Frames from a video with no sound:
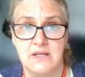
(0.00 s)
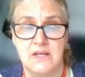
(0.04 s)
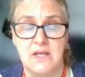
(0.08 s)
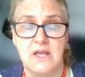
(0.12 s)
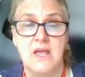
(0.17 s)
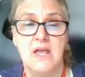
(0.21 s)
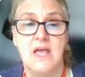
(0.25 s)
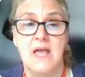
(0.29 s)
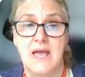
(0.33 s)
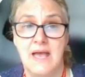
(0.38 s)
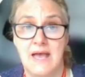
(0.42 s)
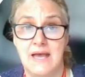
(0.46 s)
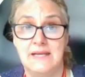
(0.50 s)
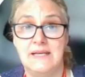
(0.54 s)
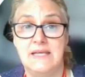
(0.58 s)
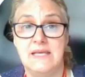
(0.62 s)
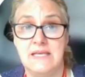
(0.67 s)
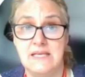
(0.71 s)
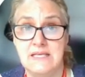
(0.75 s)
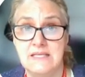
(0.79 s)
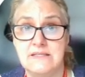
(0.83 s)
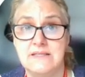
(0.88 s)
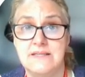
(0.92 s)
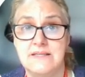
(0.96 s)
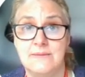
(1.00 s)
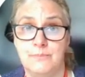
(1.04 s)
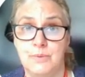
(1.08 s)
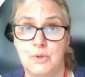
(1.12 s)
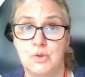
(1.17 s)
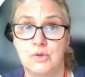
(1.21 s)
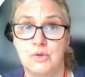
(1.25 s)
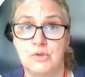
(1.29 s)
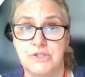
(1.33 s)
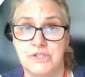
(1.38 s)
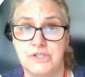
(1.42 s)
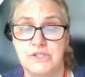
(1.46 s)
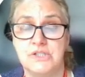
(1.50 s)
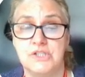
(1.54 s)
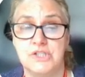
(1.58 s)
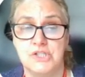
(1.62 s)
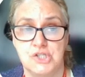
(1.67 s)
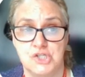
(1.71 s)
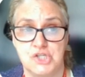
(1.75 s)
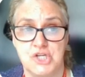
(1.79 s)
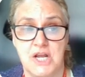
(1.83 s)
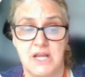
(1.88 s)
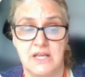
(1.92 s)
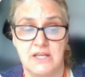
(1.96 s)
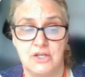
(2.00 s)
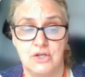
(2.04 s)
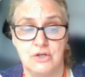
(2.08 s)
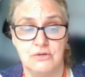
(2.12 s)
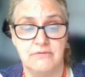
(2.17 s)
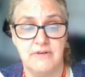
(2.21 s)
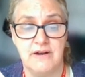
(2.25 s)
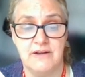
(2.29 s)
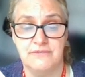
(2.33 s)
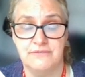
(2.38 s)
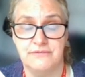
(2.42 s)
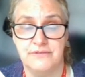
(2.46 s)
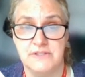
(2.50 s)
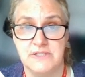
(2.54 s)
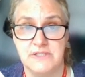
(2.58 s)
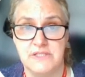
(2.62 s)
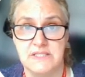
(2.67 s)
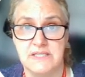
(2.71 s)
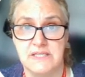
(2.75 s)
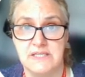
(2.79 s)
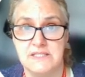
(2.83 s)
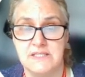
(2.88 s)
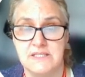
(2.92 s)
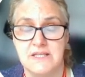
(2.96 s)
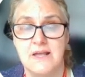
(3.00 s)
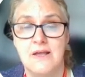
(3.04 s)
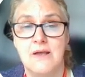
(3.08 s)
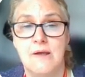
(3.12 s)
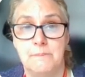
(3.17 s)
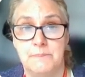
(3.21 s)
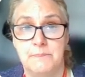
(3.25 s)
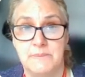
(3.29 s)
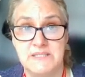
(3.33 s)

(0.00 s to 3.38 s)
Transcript: And this will also take a few hours to check.